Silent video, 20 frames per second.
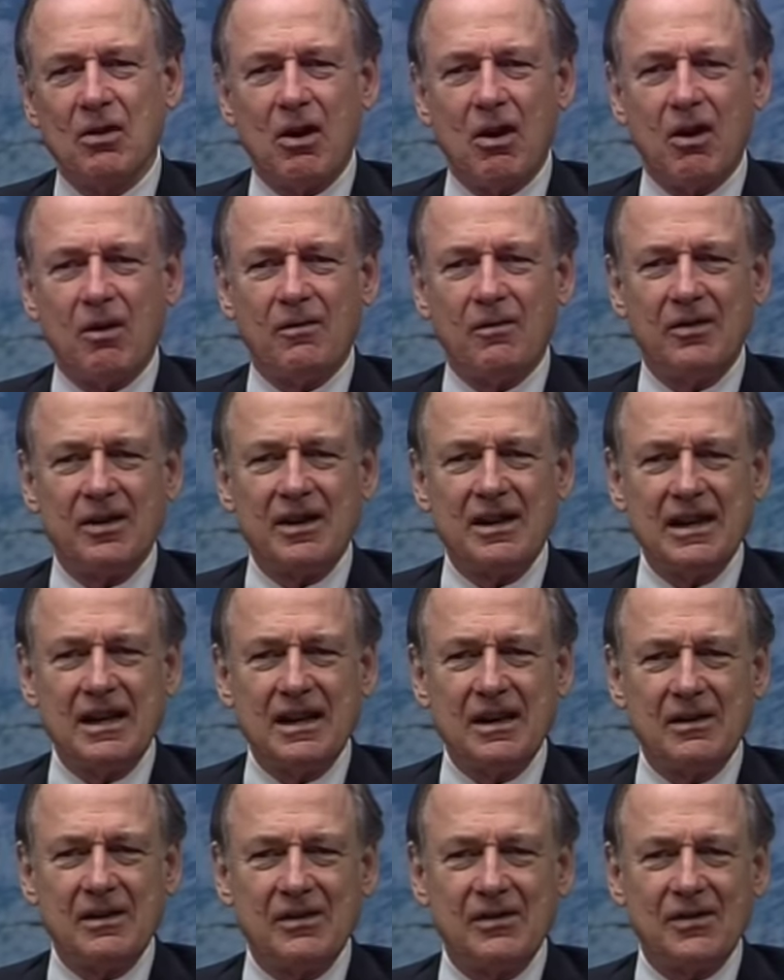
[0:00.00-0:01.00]
over the
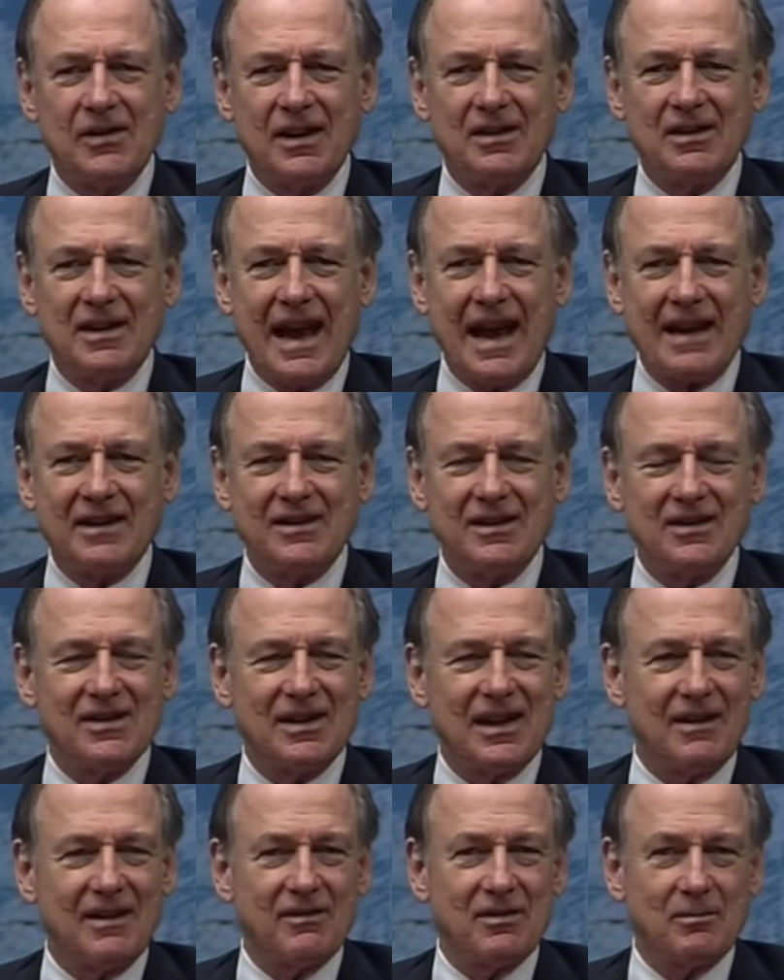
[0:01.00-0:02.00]
years than tax
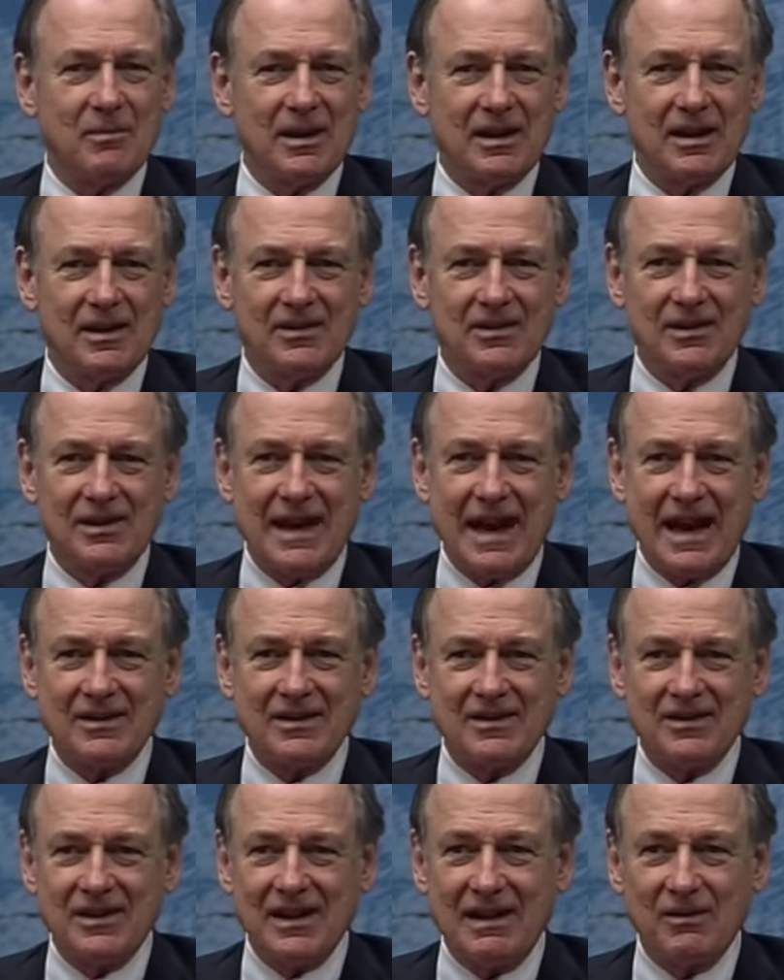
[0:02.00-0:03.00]
incentives because the tax
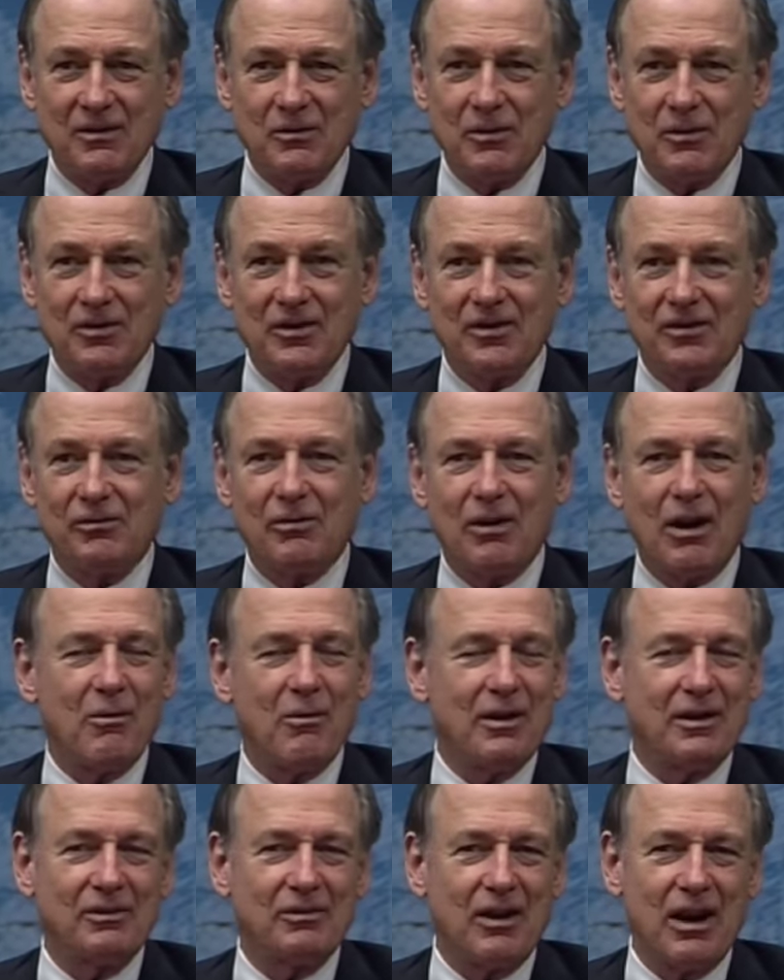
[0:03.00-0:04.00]
incentives will just
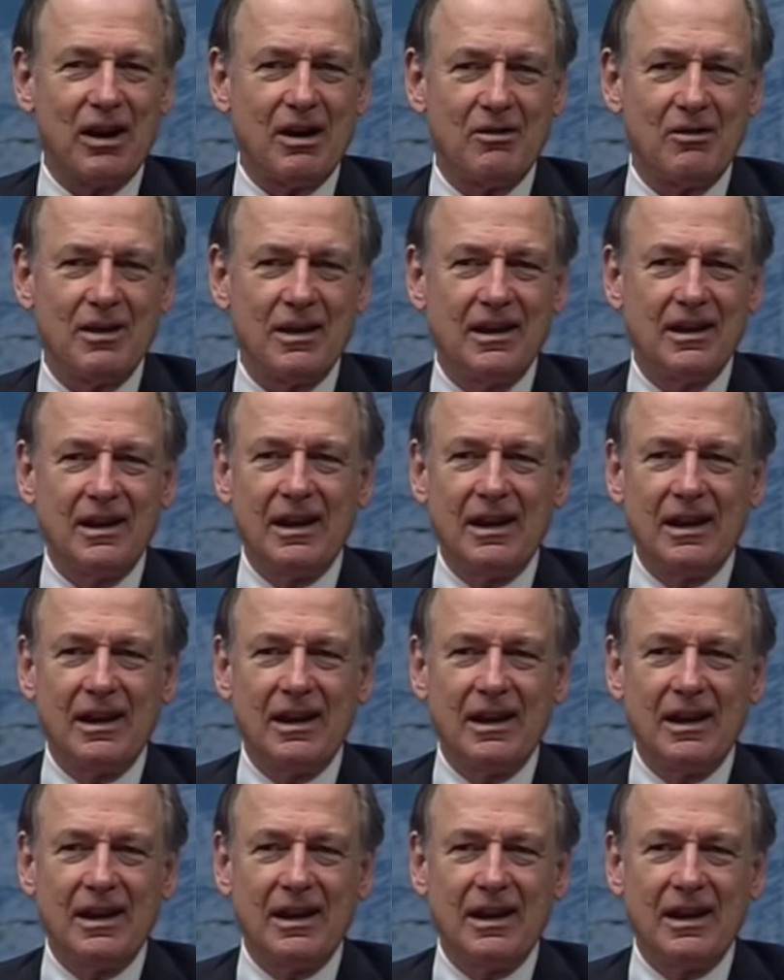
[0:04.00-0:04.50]
grow and grow.